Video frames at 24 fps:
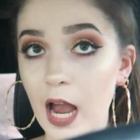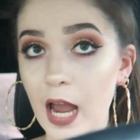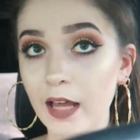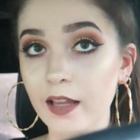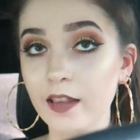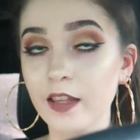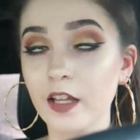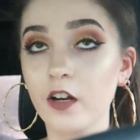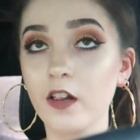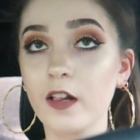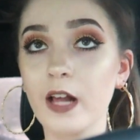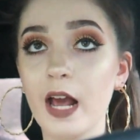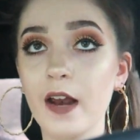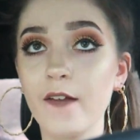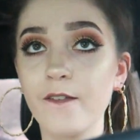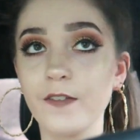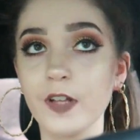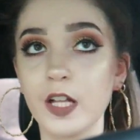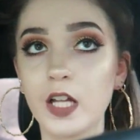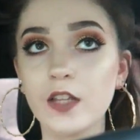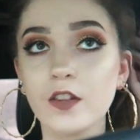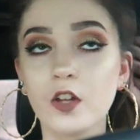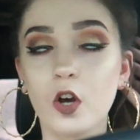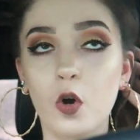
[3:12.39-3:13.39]
I literally had
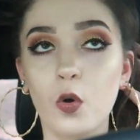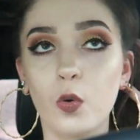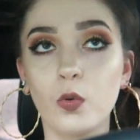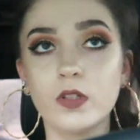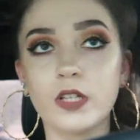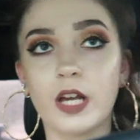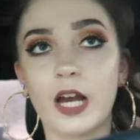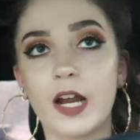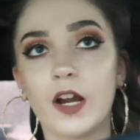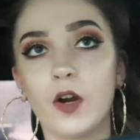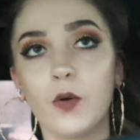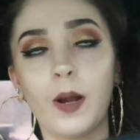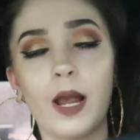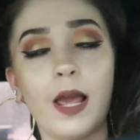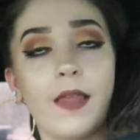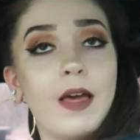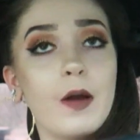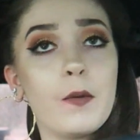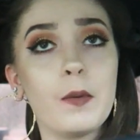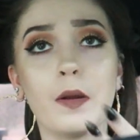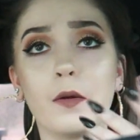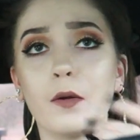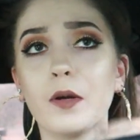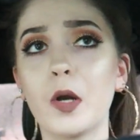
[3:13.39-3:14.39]
a feeling the whole entire way
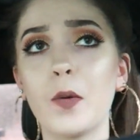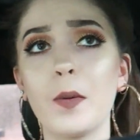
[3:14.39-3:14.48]
that we were